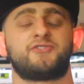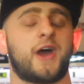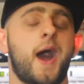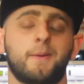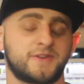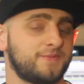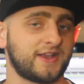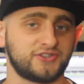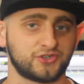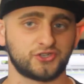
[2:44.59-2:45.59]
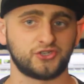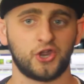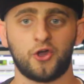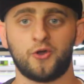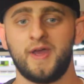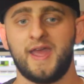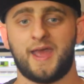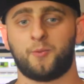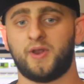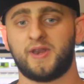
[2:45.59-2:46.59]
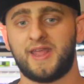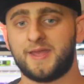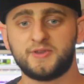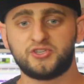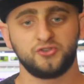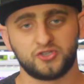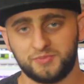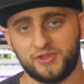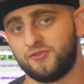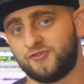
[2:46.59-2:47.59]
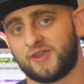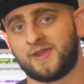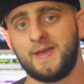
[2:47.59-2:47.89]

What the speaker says: optimize your show, and what image you should be using.